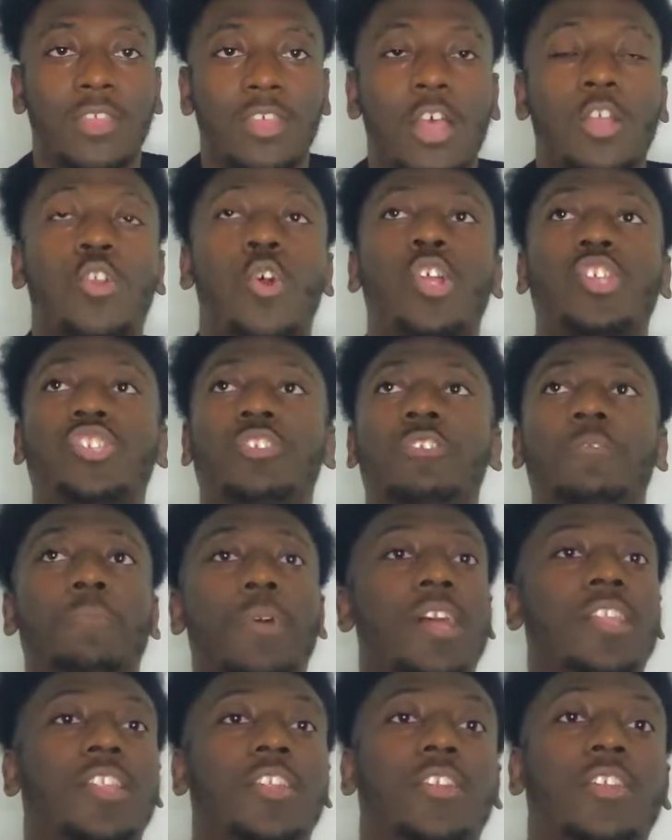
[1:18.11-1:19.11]
Of course, Jimmy
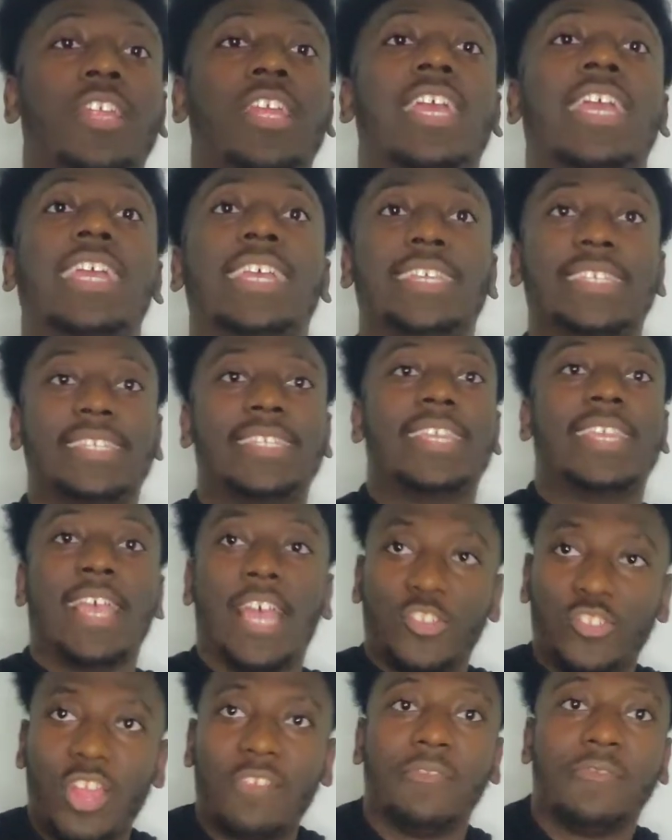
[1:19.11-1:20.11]
Butler is
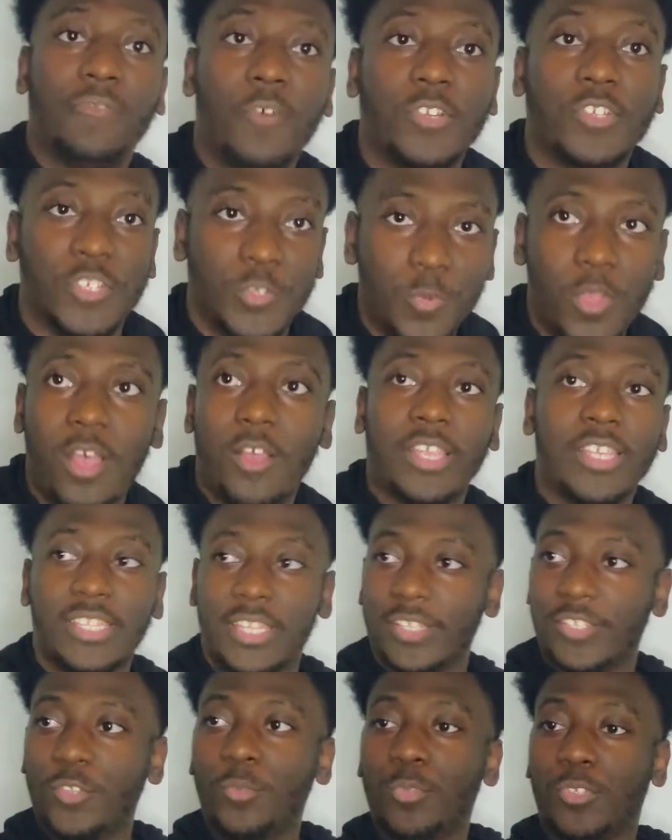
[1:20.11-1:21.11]
a driving force as well. He's
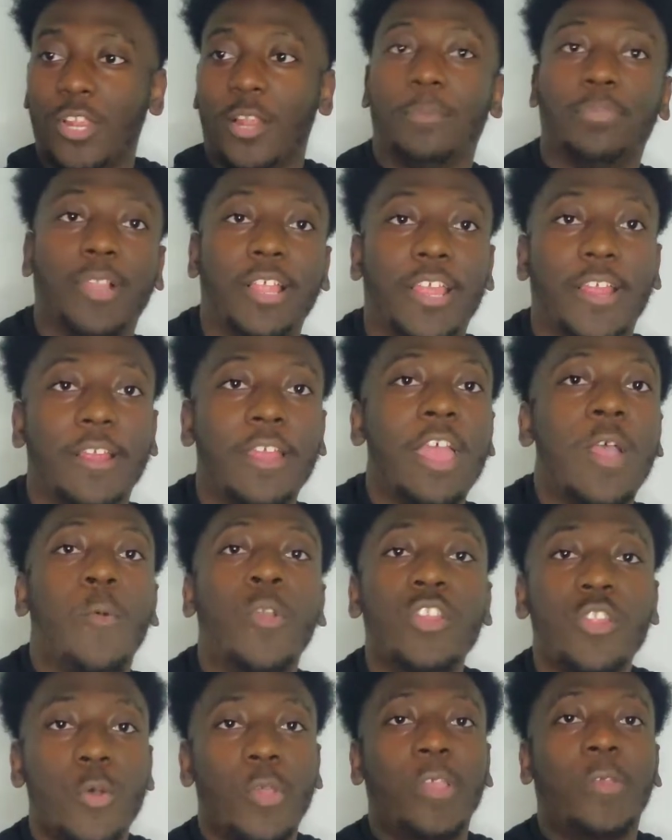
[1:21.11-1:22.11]
the superstar player.
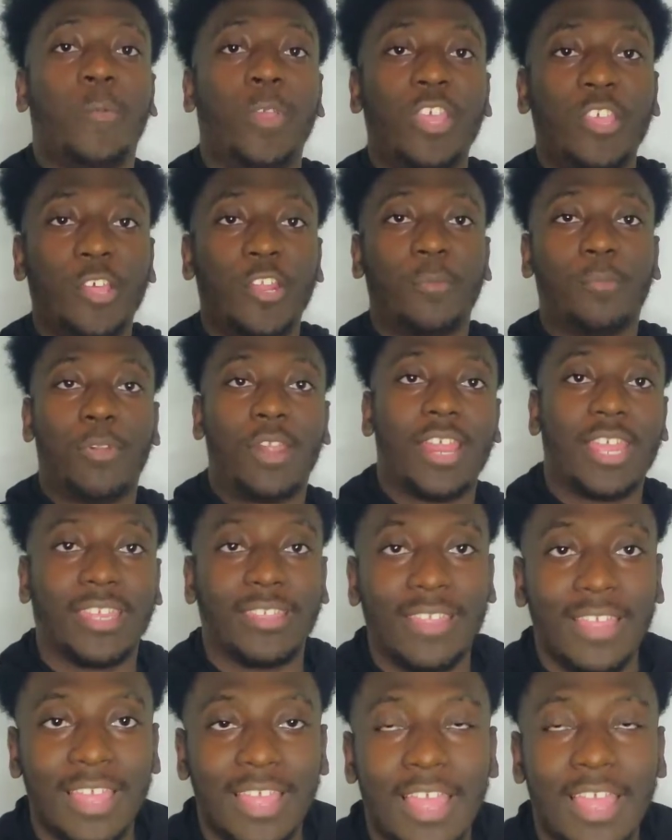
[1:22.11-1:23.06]
We know what he's going to bring.